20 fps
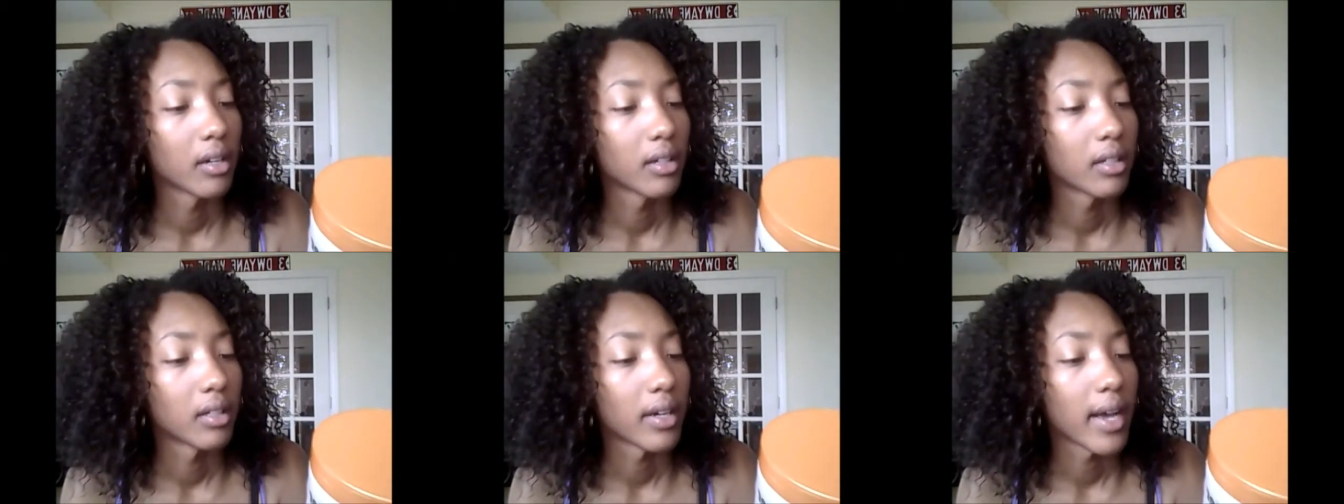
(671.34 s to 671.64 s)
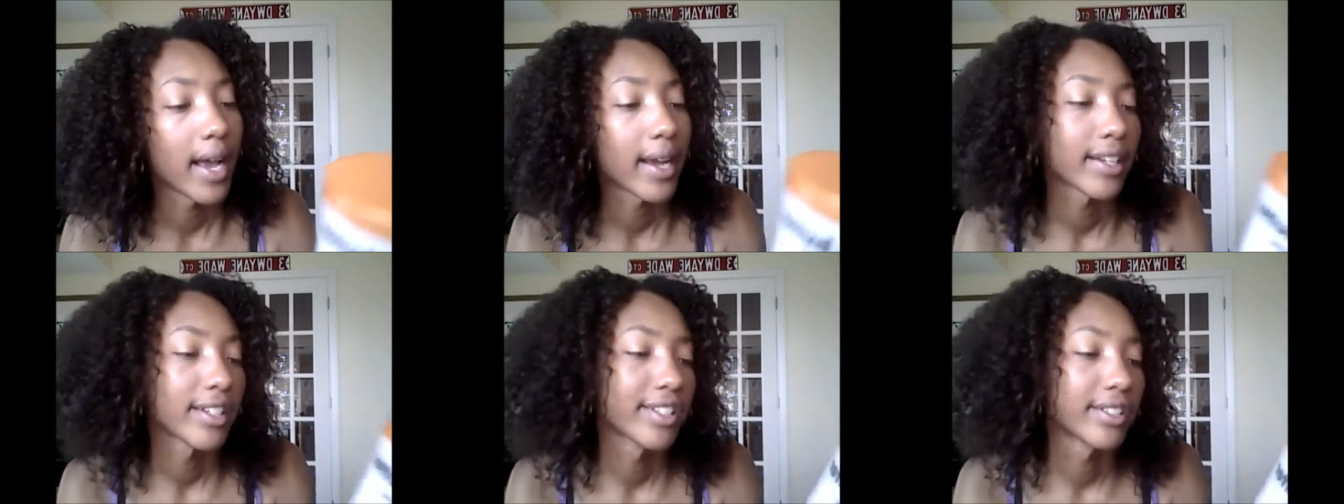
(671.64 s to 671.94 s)

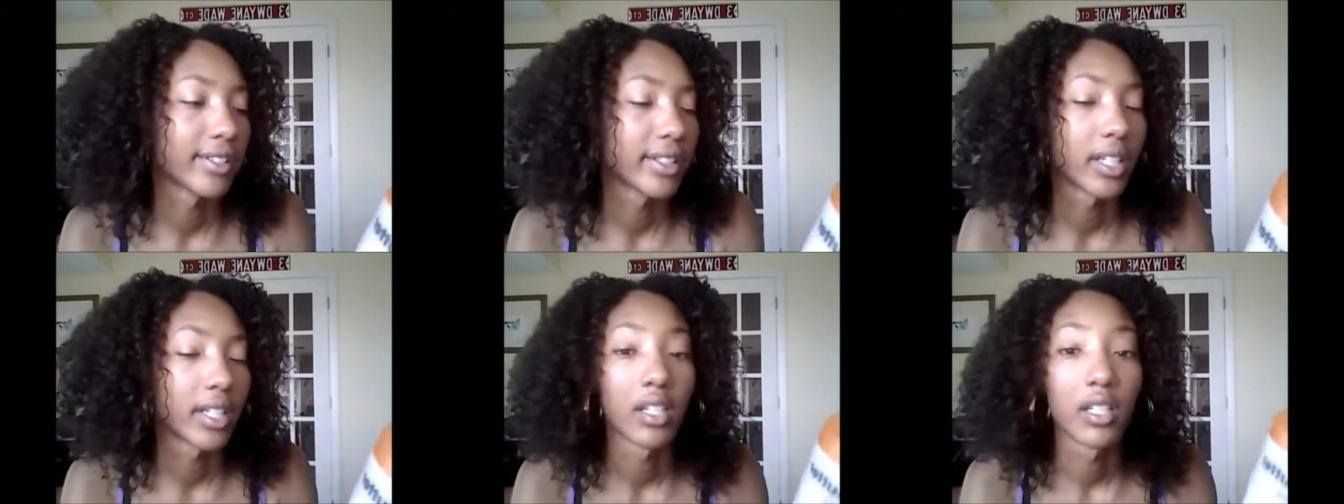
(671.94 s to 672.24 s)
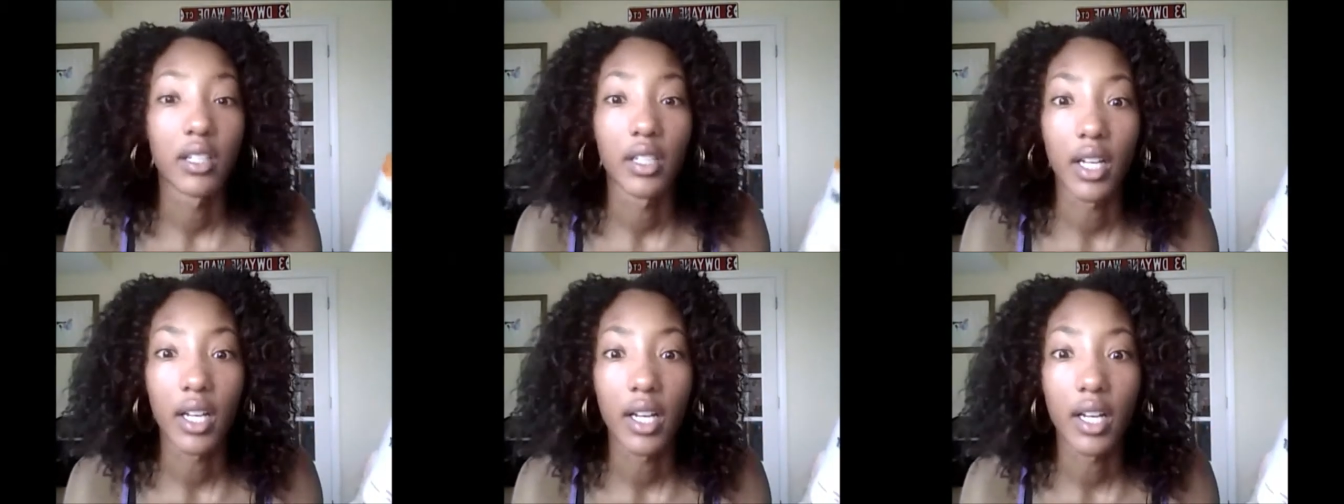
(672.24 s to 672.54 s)
Oh,
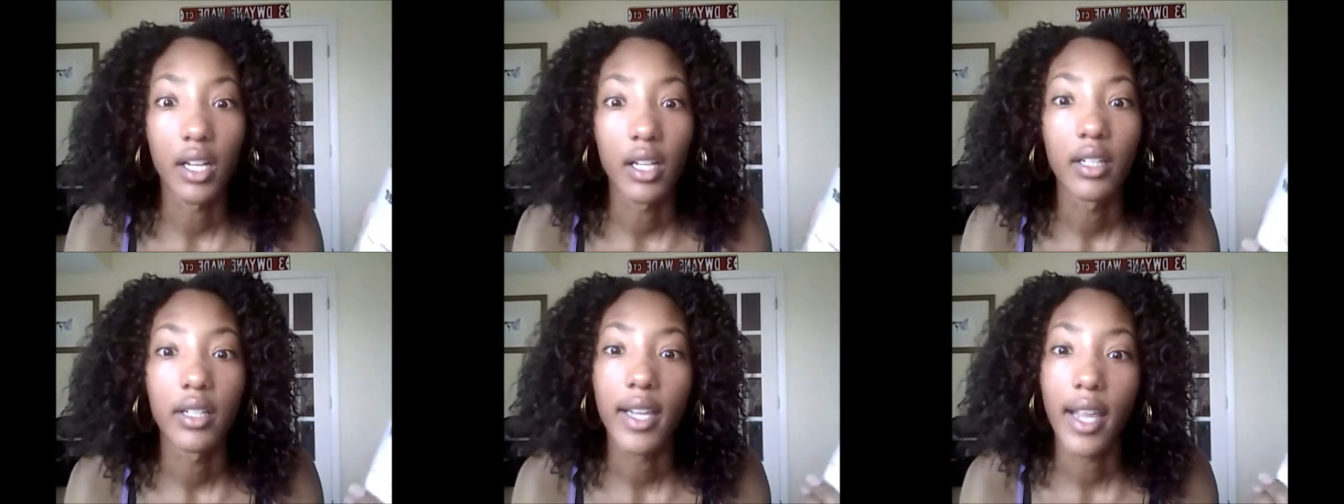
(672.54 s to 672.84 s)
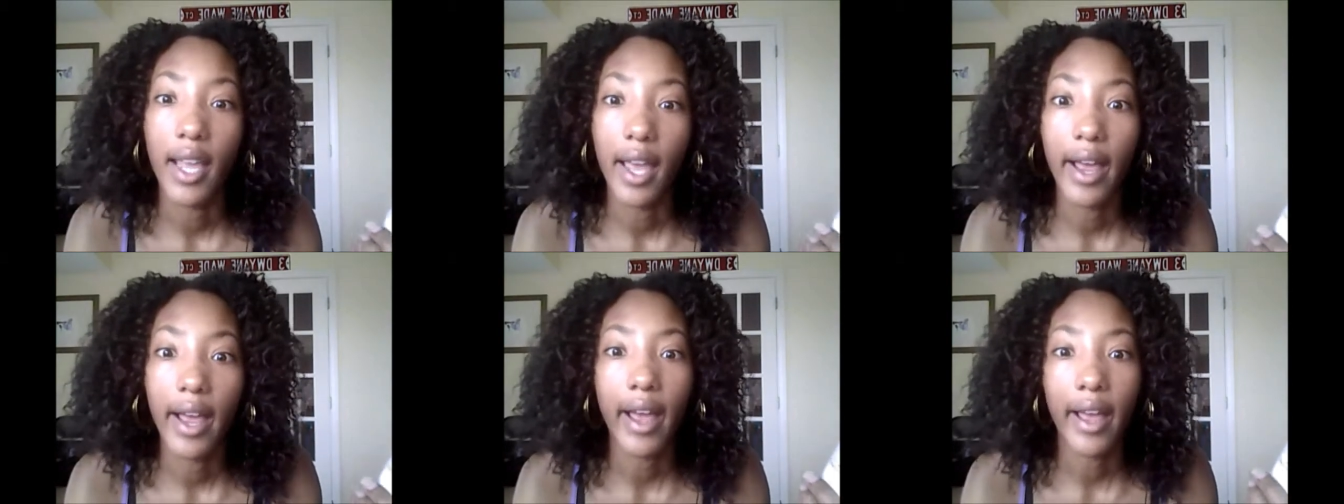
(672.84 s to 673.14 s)
actually, duh.
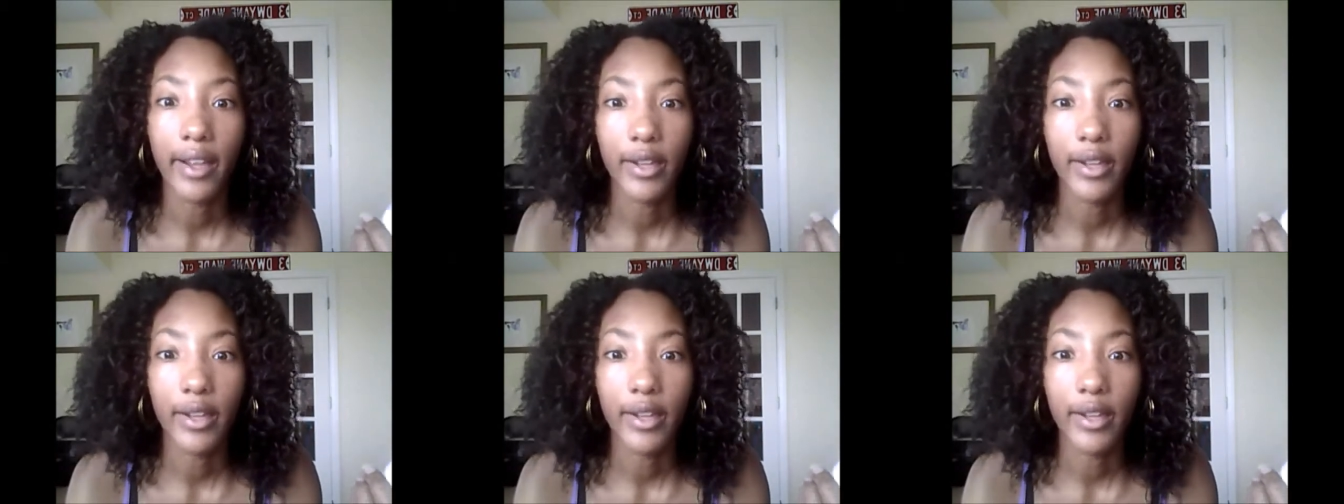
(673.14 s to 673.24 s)
Yeah,